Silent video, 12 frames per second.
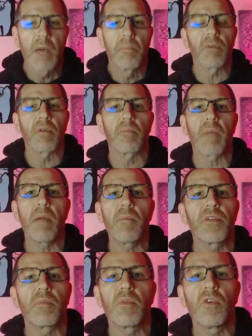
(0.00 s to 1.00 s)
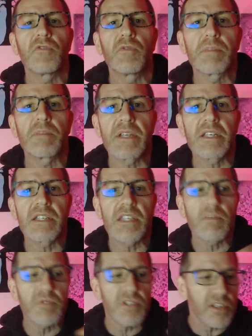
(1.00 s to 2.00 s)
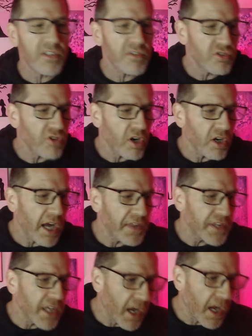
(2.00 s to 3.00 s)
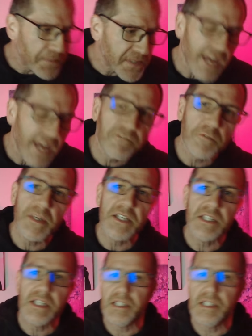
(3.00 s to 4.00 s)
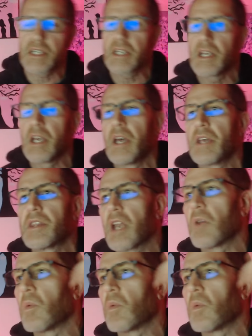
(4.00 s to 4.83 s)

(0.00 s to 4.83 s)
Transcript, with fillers: But remember, the move with BTC was also stronger on the upside for BTC than it